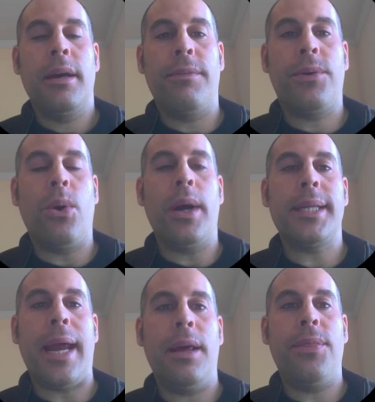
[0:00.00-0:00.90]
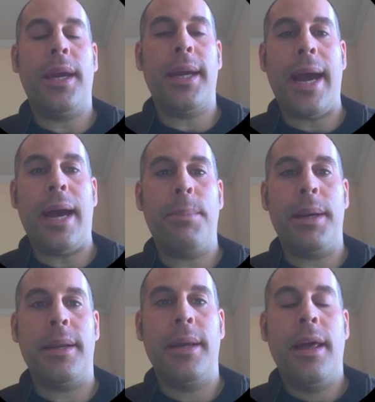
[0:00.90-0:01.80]
Of course, anything can
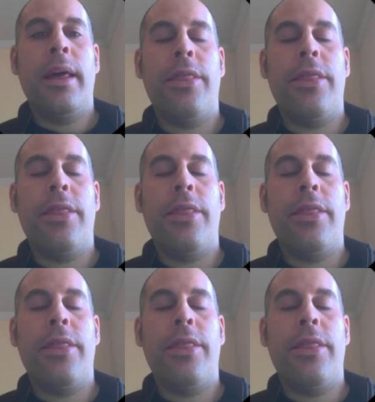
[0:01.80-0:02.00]
happen.